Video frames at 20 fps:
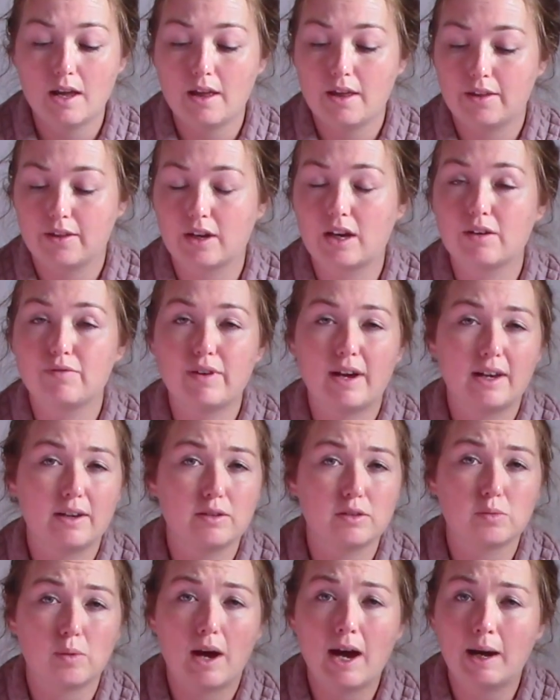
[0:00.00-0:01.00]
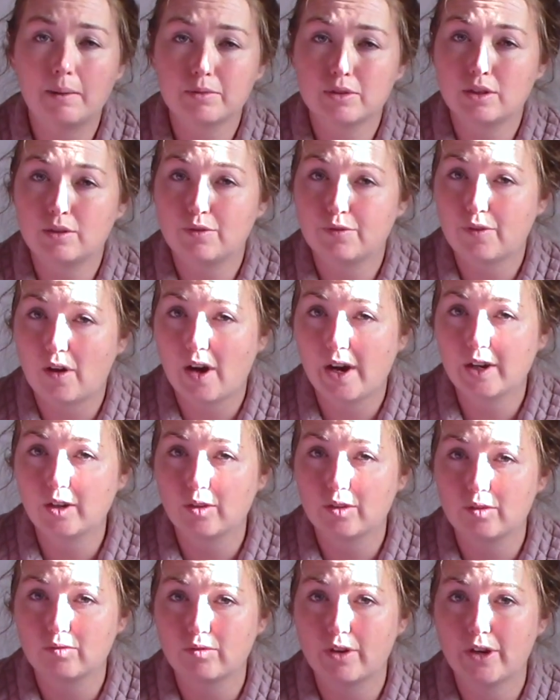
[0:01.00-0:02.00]
The Cavellos were absolutely fine
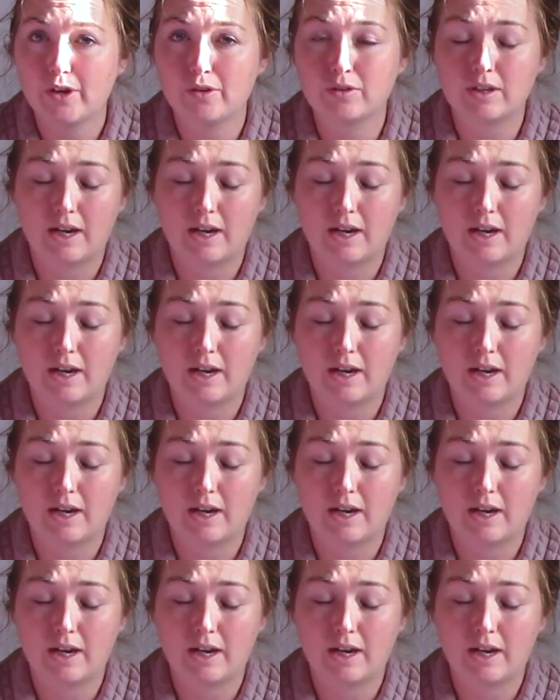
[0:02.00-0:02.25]
on the road.